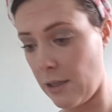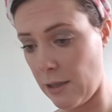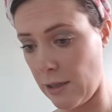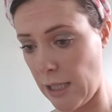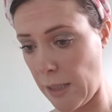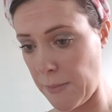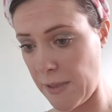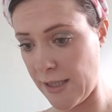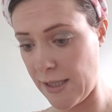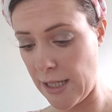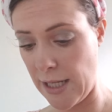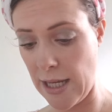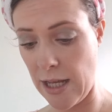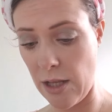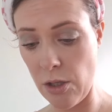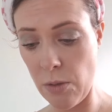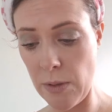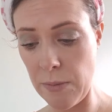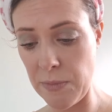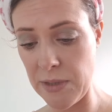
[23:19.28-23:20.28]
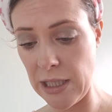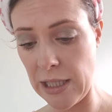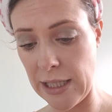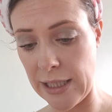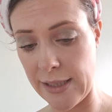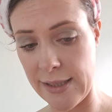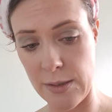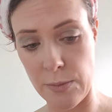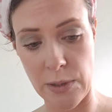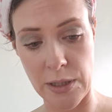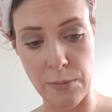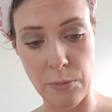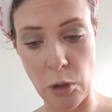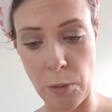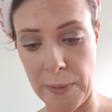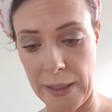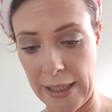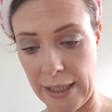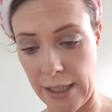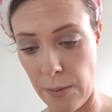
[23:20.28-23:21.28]
Let me see. I'll go in with a lighter one, a more
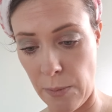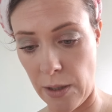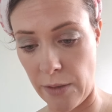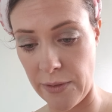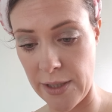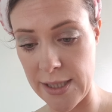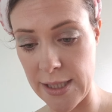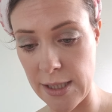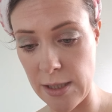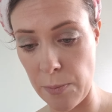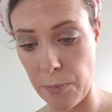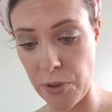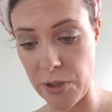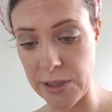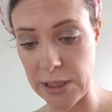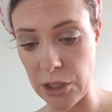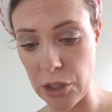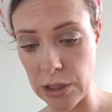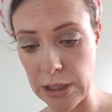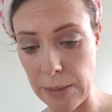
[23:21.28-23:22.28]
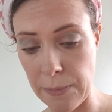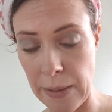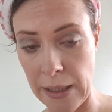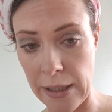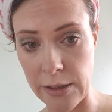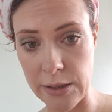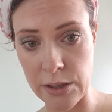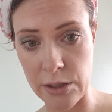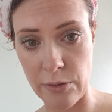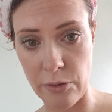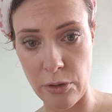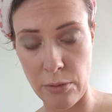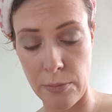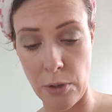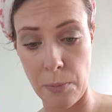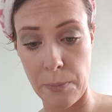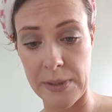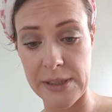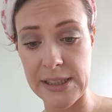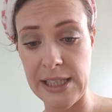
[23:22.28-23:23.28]
pinky one. This is a Precision lip pencil from
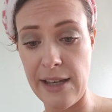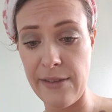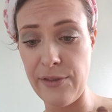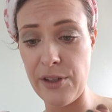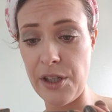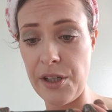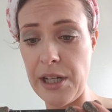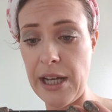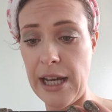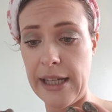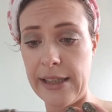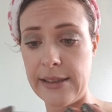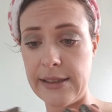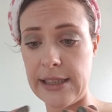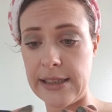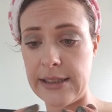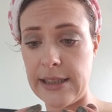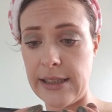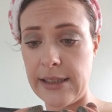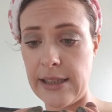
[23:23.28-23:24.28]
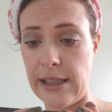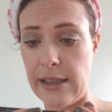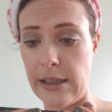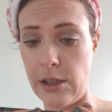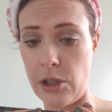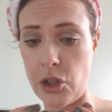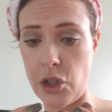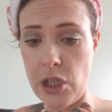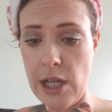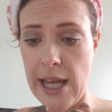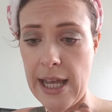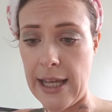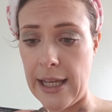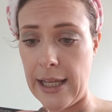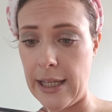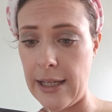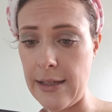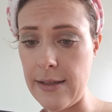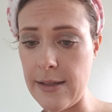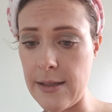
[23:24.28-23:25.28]
No7 and it is in the
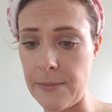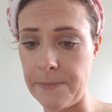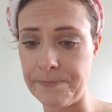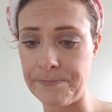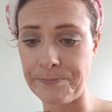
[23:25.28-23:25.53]
shade